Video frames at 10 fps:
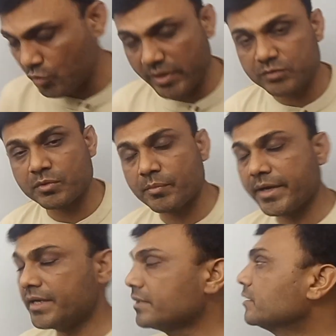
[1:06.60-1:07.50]
tube
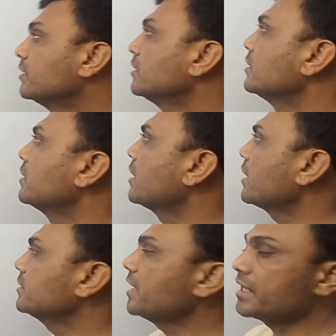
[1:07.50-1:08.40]
experiment,
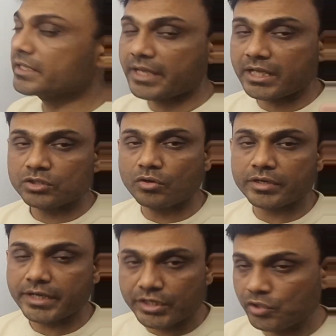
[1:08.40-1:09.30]
and that cathode
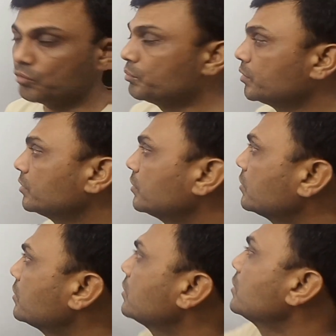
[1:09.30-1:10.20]
ray tube.
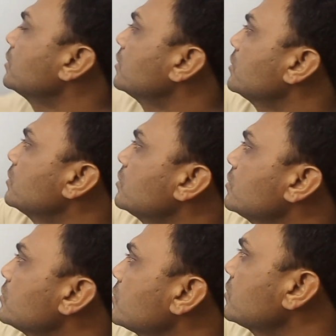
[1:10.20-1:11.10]

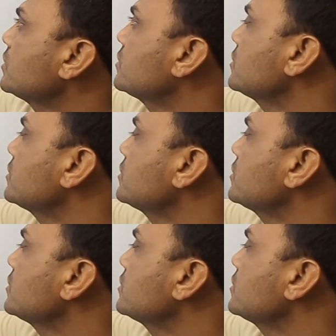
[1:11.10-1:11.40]
So this